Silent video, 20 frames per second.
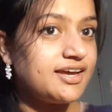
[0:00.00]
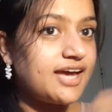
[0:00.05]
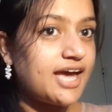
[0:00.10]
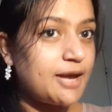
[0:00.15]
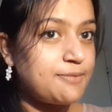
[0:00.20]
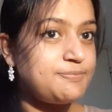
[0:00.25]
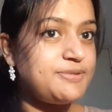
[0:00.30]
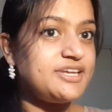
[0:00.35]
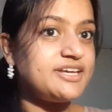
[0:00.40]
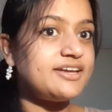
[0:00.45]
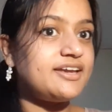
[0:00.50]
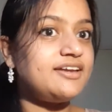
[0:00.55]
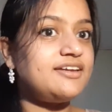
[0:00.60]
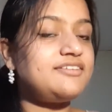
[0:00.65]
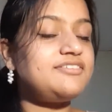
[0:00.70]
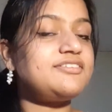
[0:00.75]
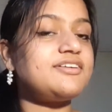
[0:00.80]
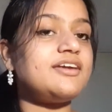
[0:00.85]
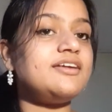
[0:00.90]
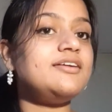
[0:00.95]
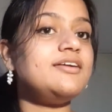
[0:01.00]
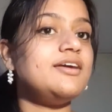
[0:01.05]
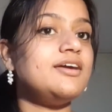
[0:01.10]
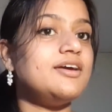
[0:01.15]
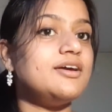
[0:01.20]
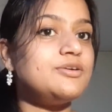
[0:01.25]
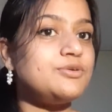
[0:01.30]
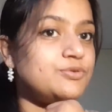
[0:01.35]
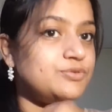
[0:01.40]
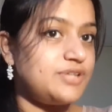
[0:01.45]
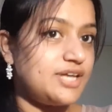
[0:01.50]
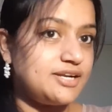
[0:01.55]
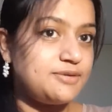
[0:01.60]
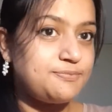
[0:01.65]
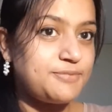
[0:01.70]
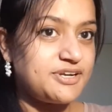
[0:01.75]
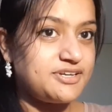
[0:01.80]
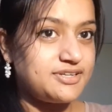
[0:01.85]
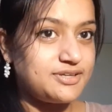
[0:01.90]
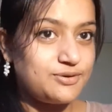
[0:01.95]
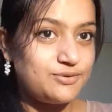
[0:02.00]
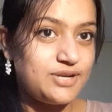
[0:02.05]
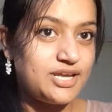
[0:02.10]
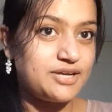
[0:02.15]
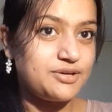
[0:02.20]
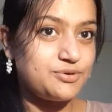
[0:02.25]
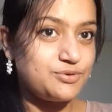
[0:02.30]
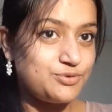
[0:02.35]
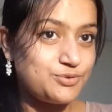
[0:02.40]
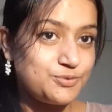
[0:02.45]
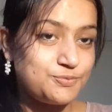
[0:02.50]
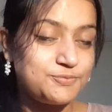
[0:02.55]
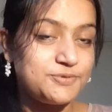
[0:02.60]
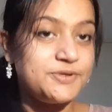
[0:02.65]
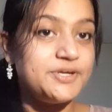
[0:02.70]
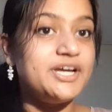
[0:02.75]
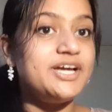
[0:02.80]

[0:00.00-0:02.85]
application to that particular group.